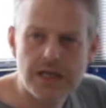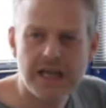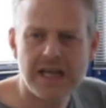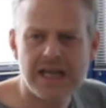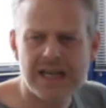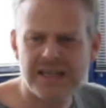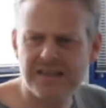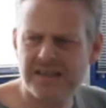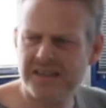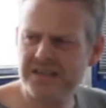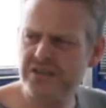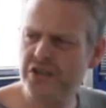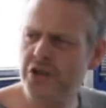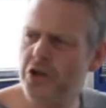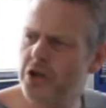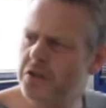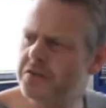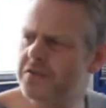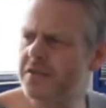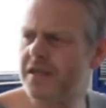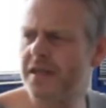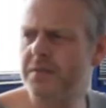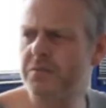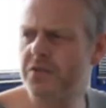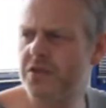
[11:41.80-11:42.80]
And these
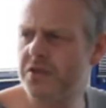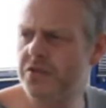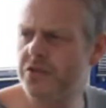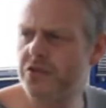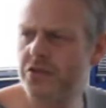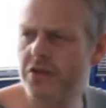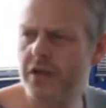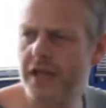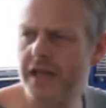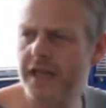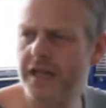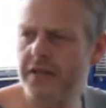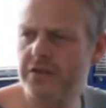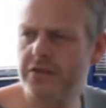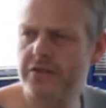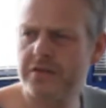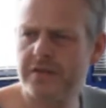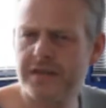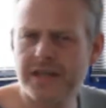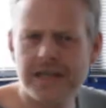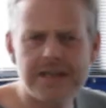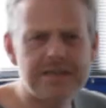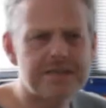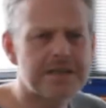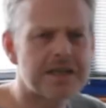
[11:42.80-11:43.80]
concepts are strange.
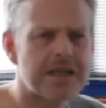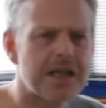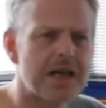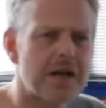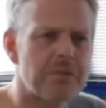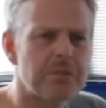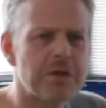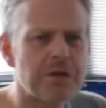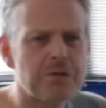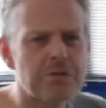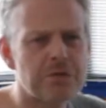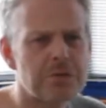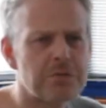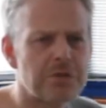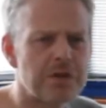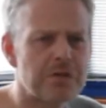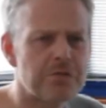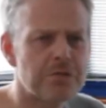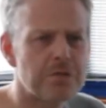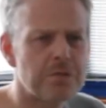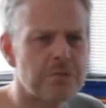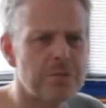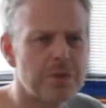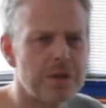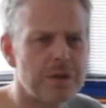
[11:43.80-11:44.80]
Data coming from
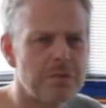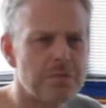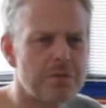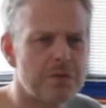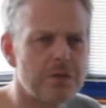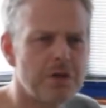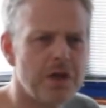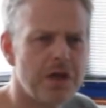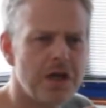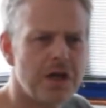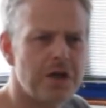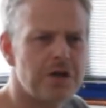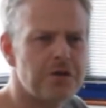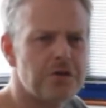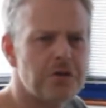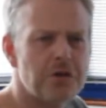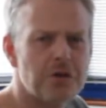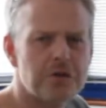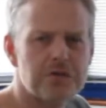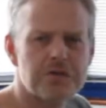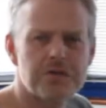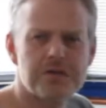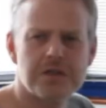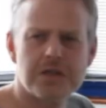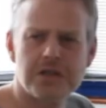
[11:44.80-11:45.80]
different people,
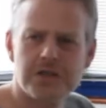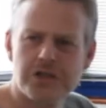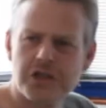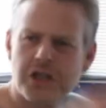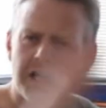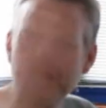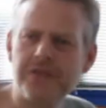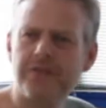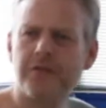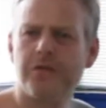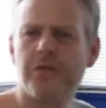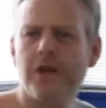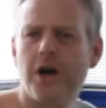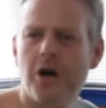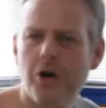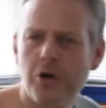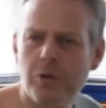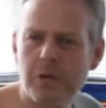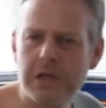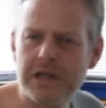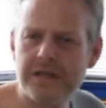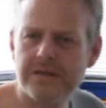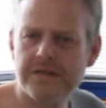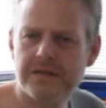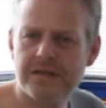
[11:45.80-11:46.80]
not searching the
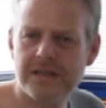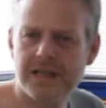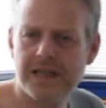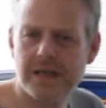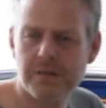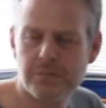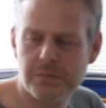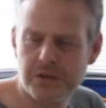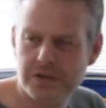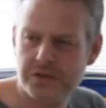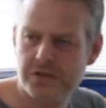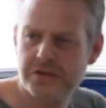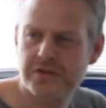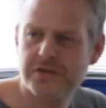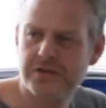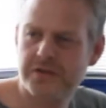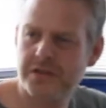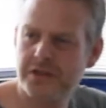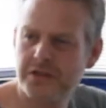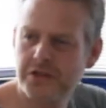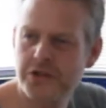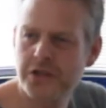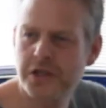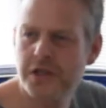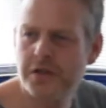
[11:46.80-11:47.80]
whole internet, but just
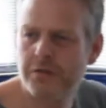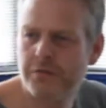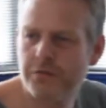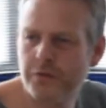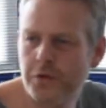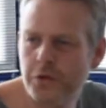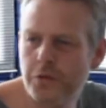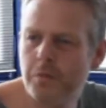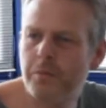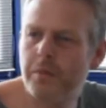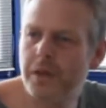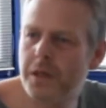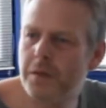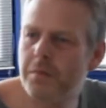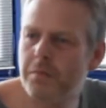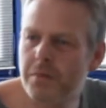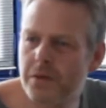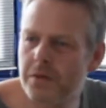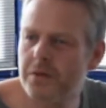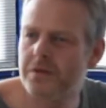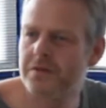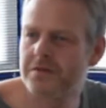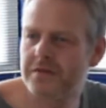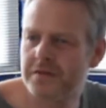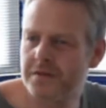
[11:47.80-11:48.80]
searching a few people
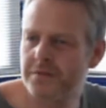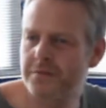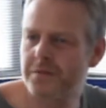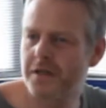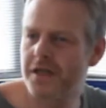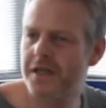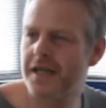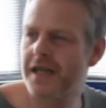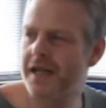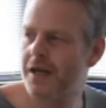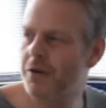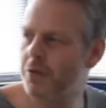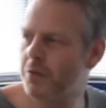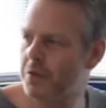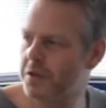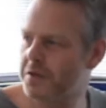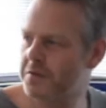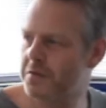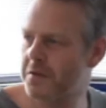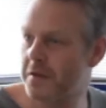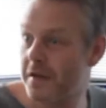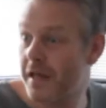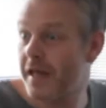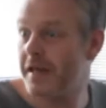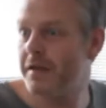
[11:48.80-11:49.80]
to find out what
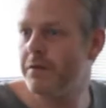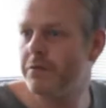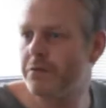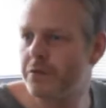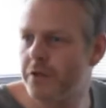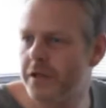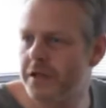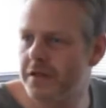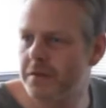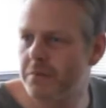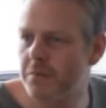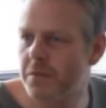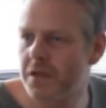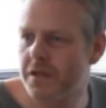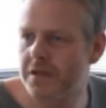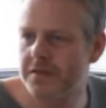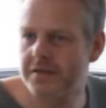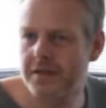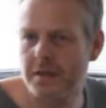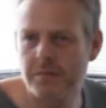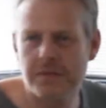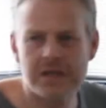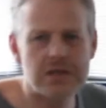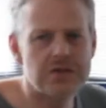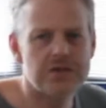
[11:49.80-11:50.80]
they've written, because
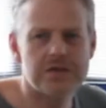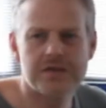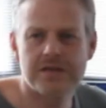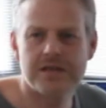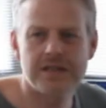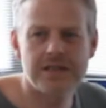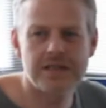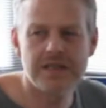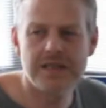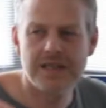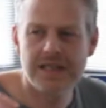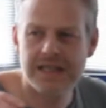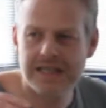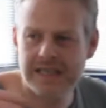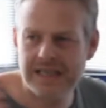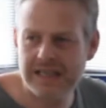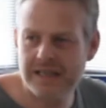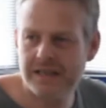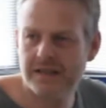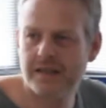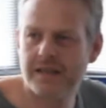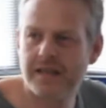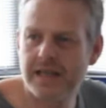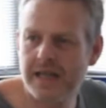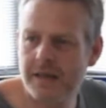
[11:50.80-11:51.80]
I'm interested
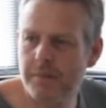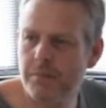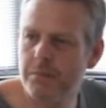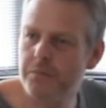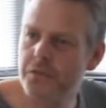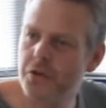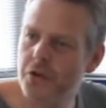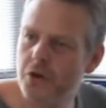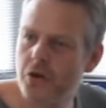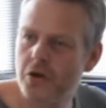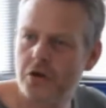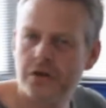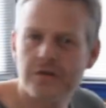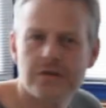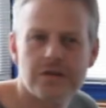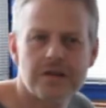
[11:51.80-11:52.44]
in them, not